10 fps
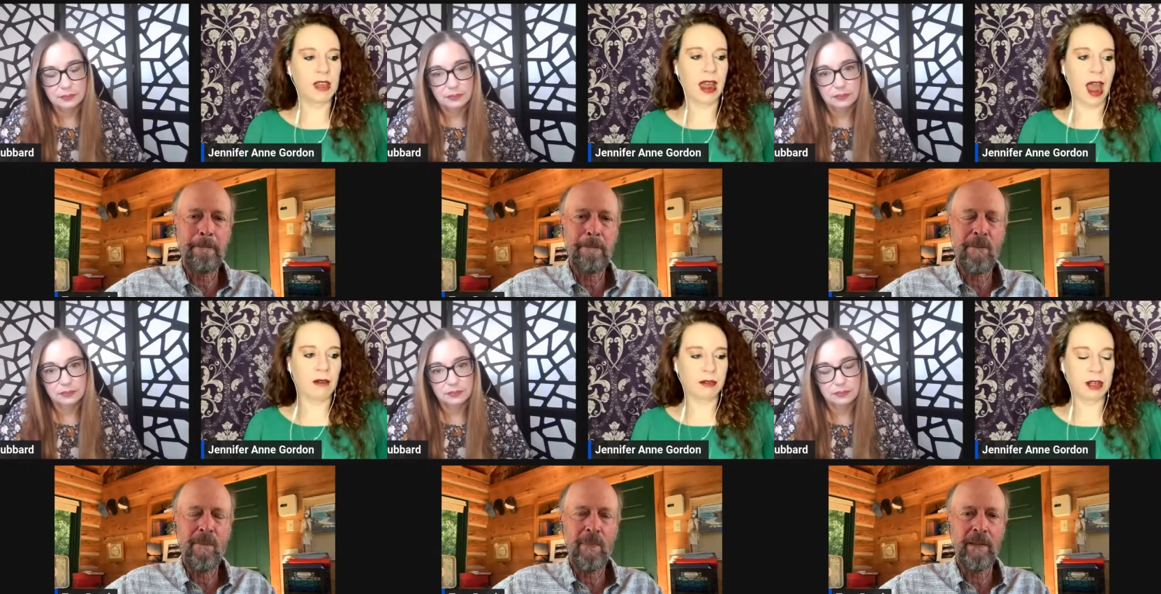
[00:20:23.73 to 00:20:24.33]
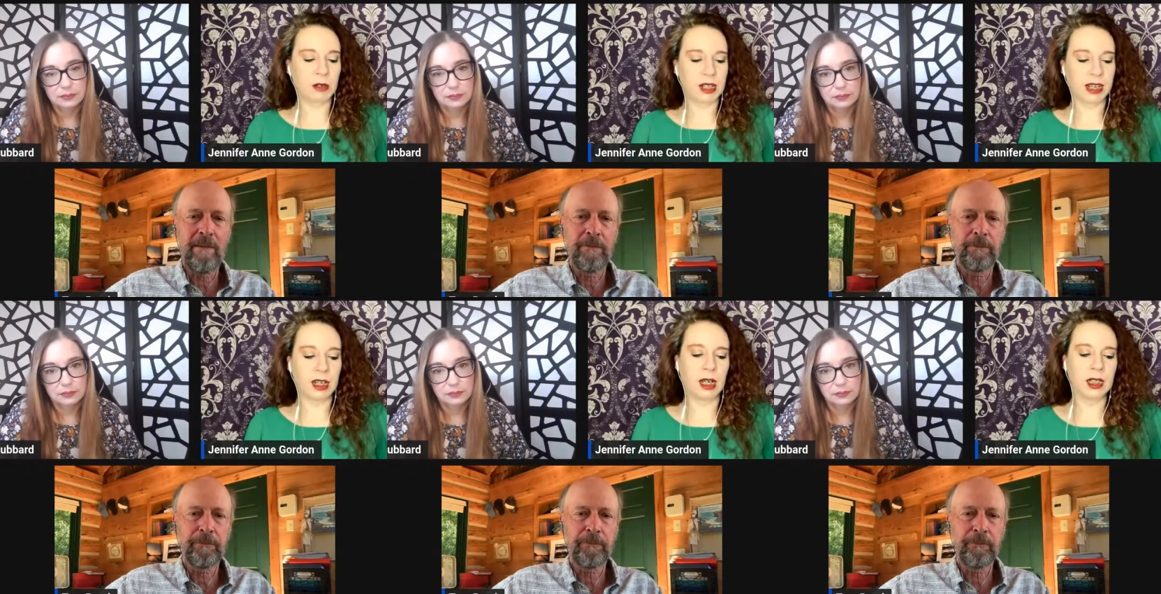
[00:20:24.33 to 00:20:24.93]
Speaker 1: that ever there was
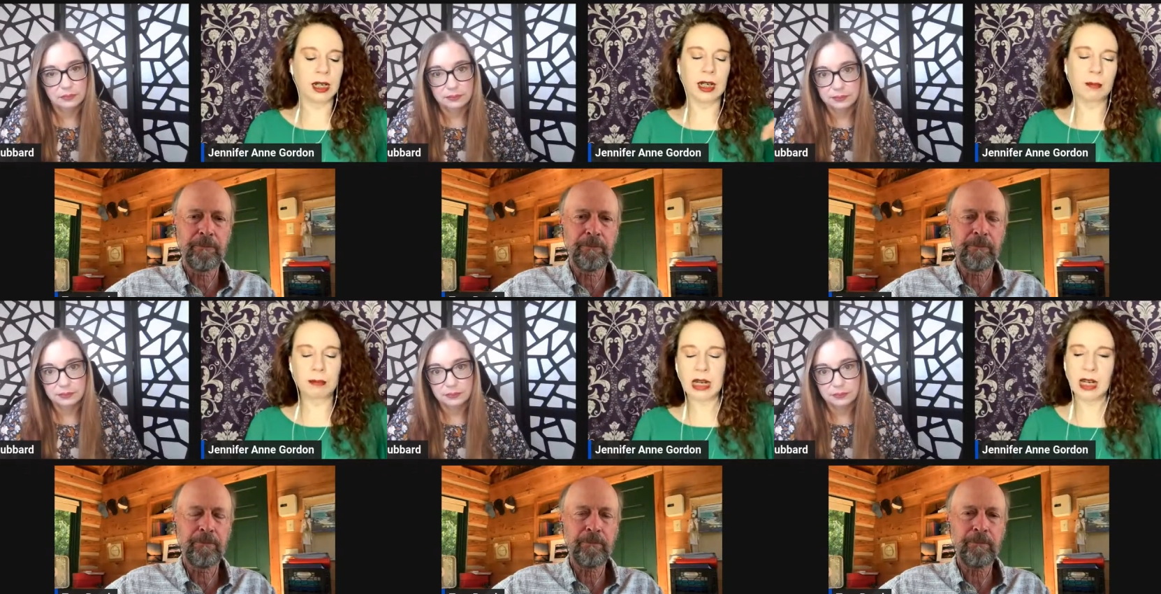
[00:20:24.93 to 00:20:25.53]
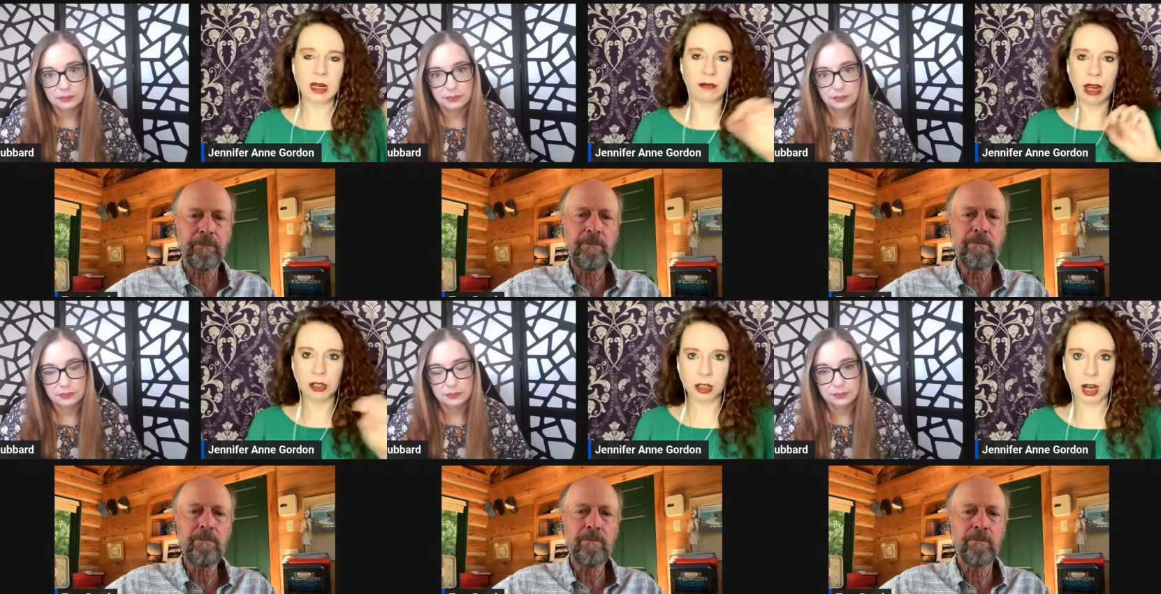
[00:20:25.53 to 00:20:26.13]
like an a, uh, like a mini
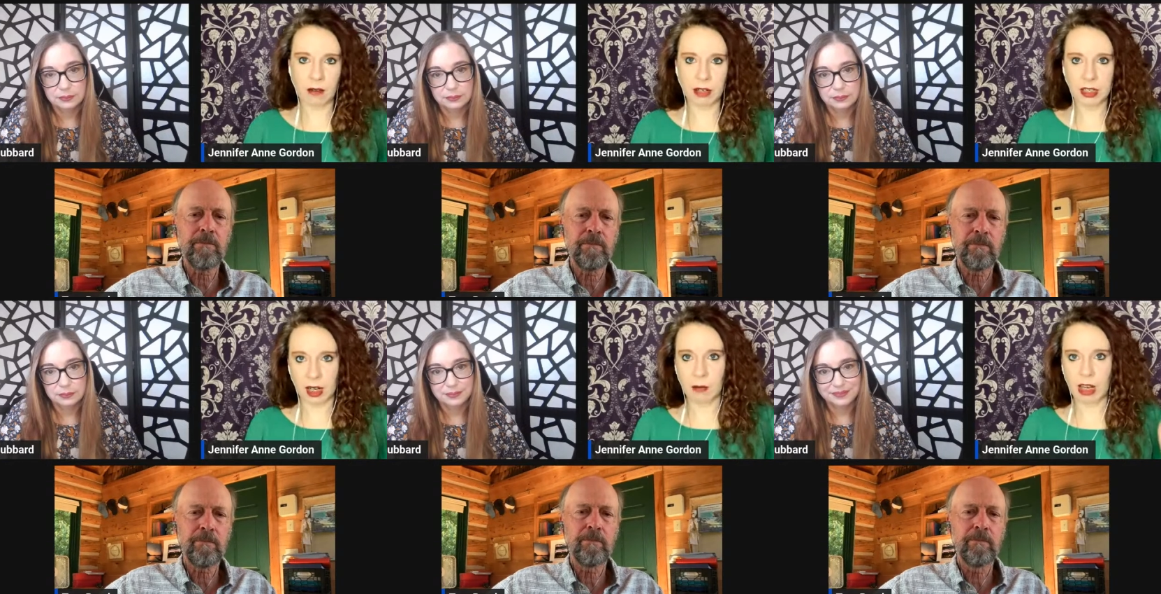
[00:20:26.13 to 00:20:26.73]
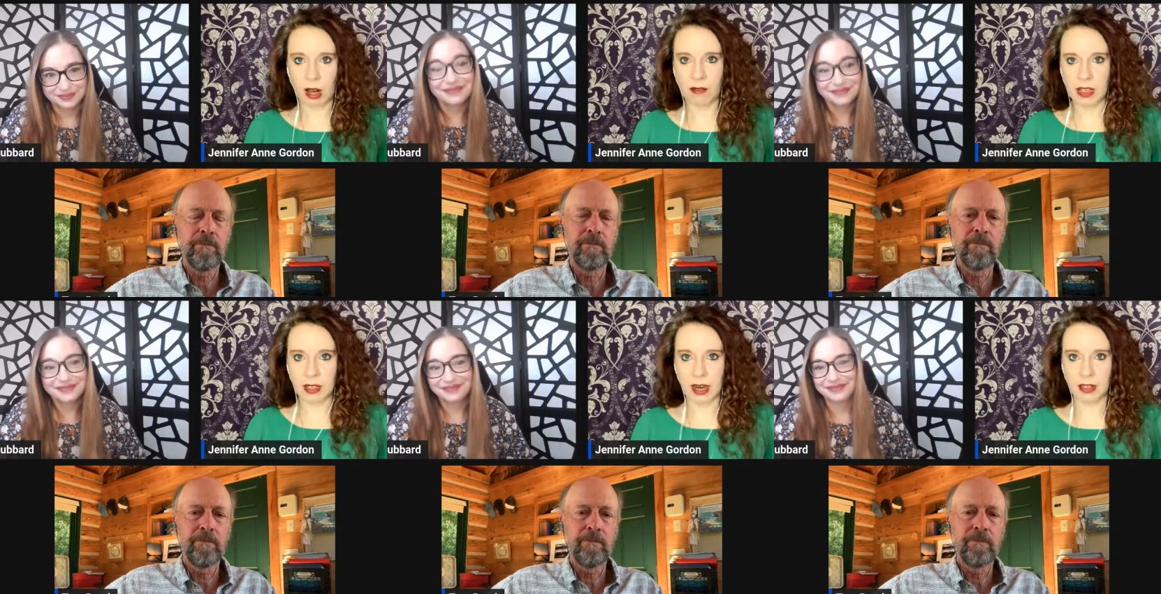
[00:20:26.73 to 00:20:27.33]
adventure every time they
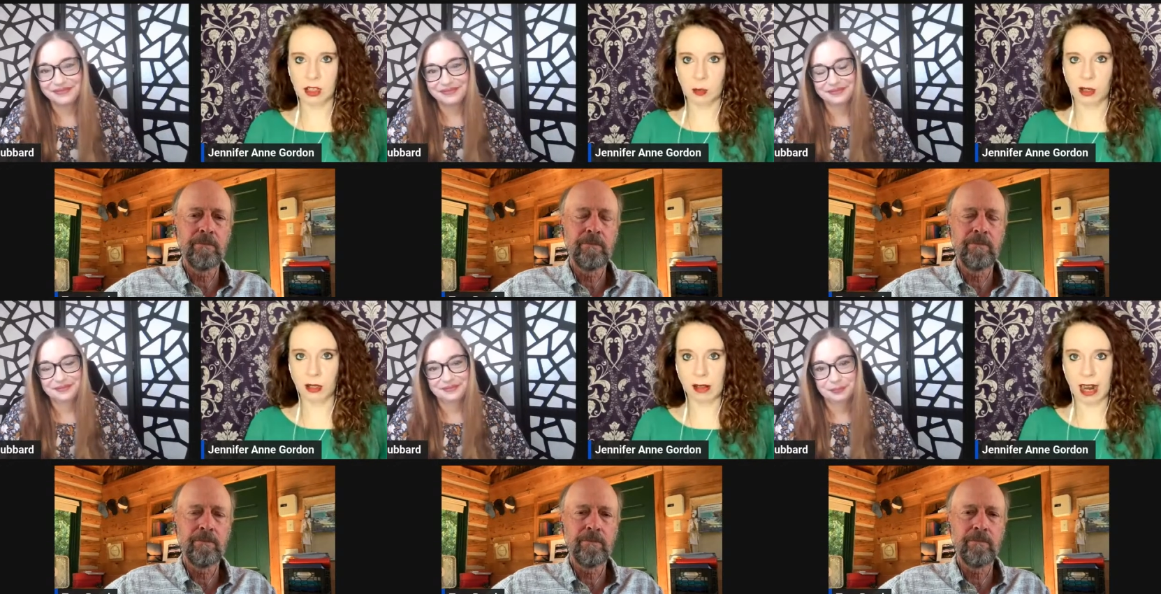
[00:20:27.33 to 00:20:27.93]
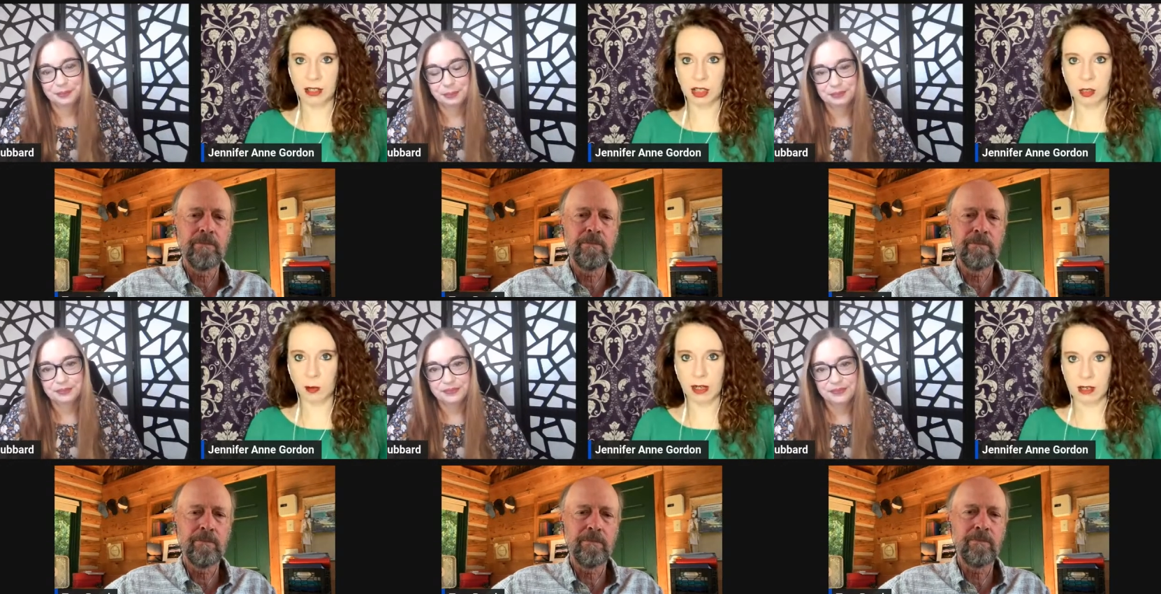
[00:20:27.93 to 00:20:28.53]
obviously had to sprinkle
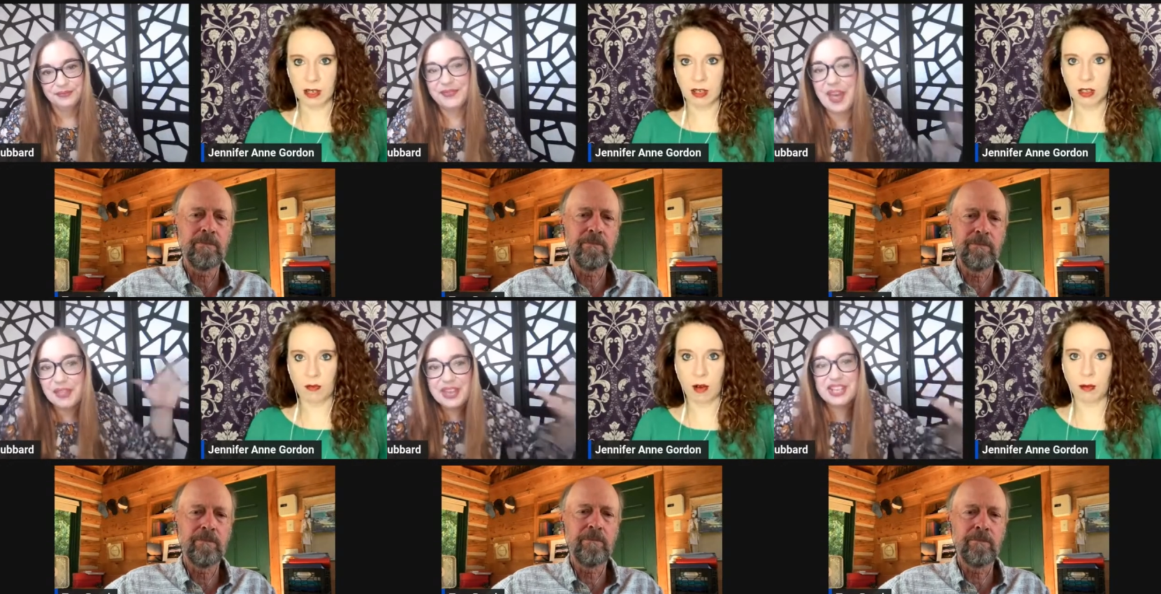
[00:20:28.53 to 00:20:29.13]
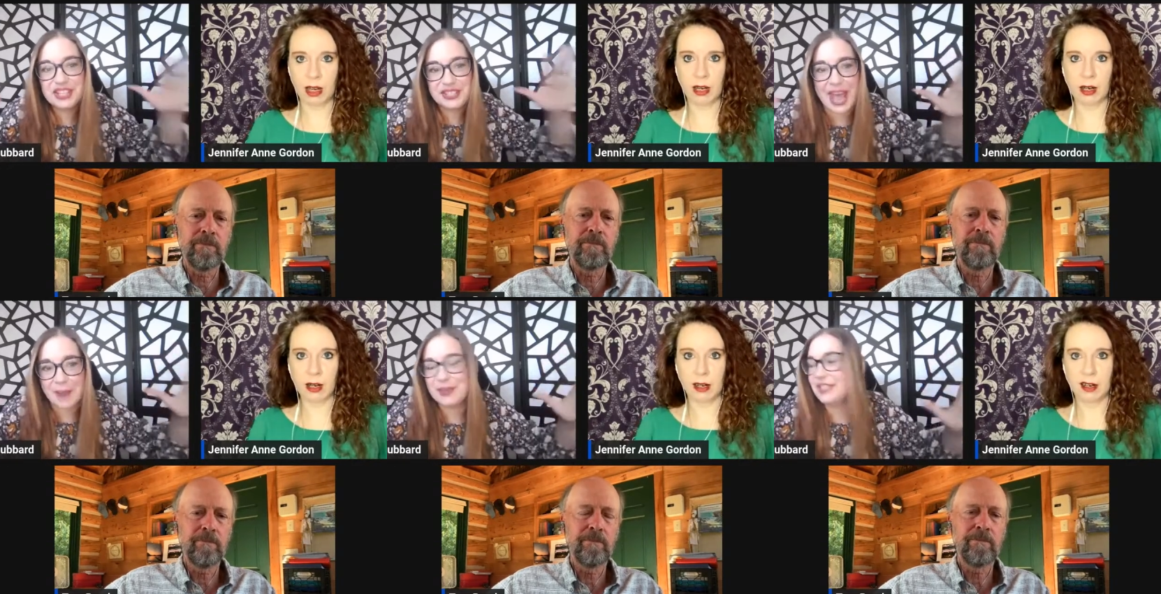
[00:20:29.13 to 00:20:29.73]
ashes places Nothing from
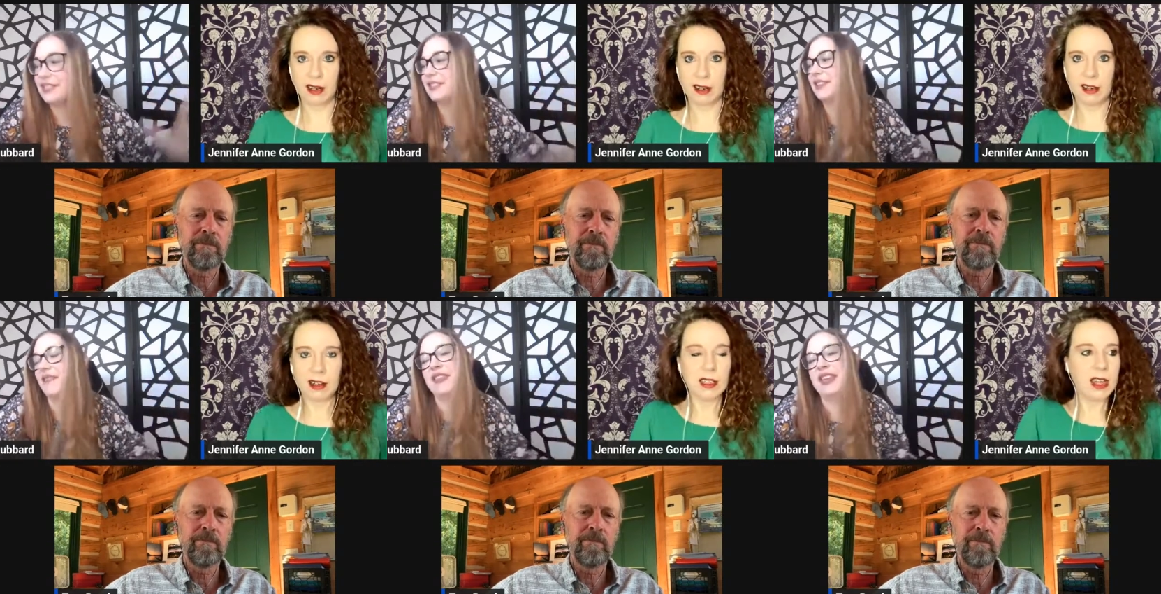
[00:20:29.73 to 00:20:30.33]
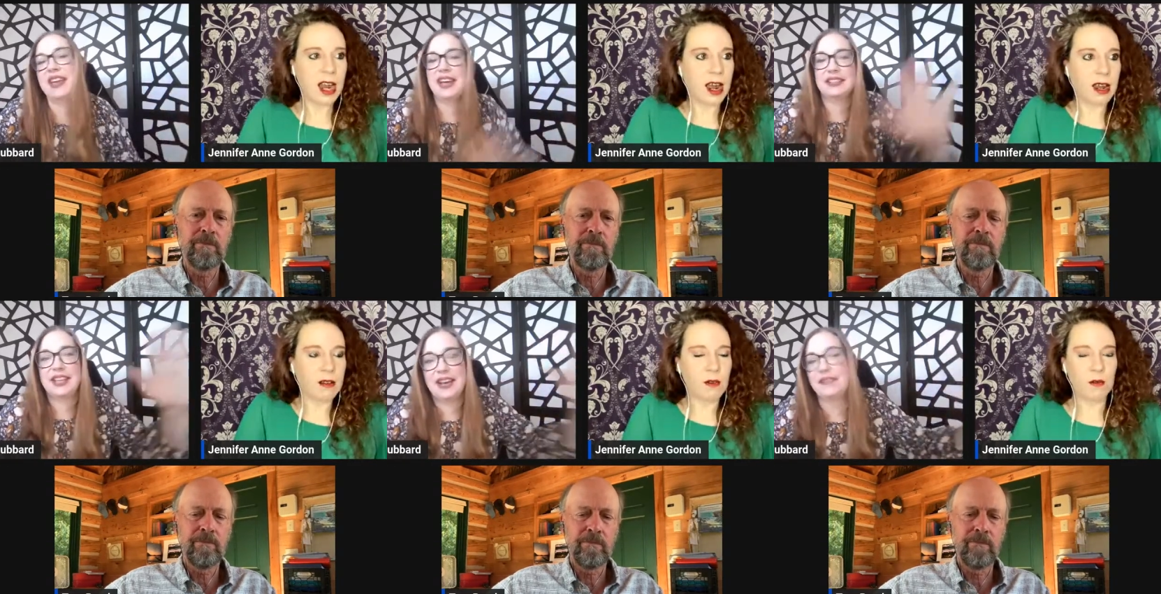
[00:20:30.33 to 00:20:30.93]
like
Speaker 2: happens. Everything
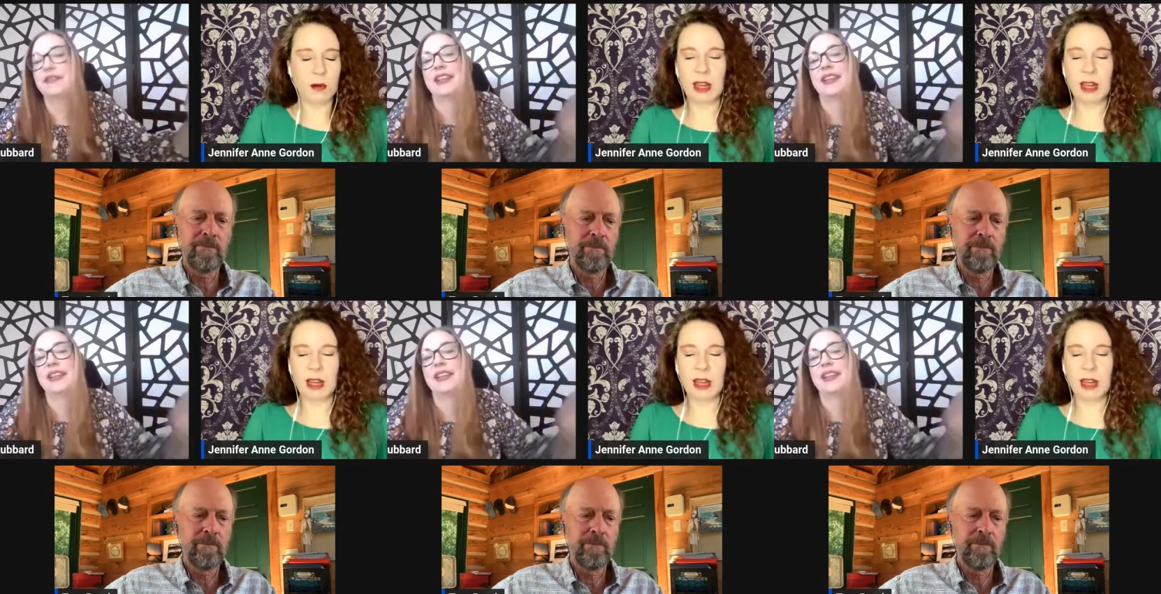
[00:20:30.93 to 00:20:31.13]
yeah
Speaker 1: from